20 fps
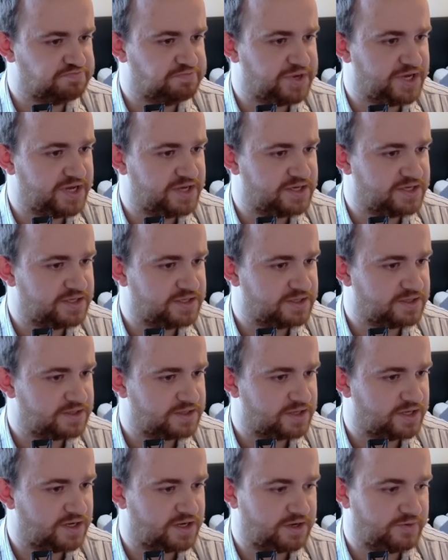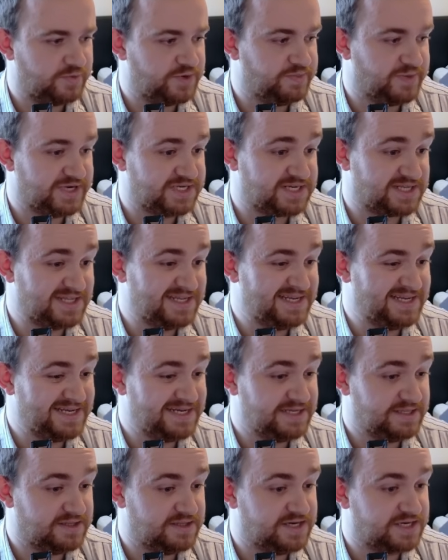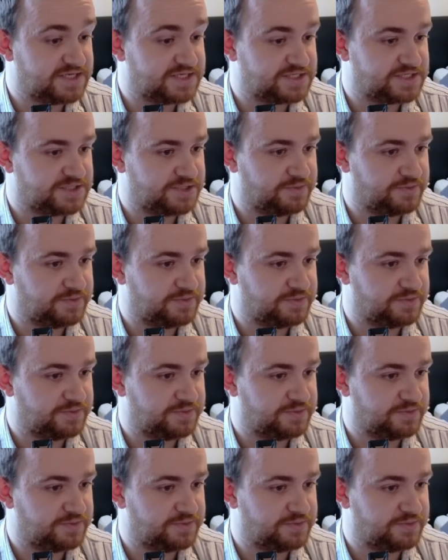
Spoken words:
big. We basically need this to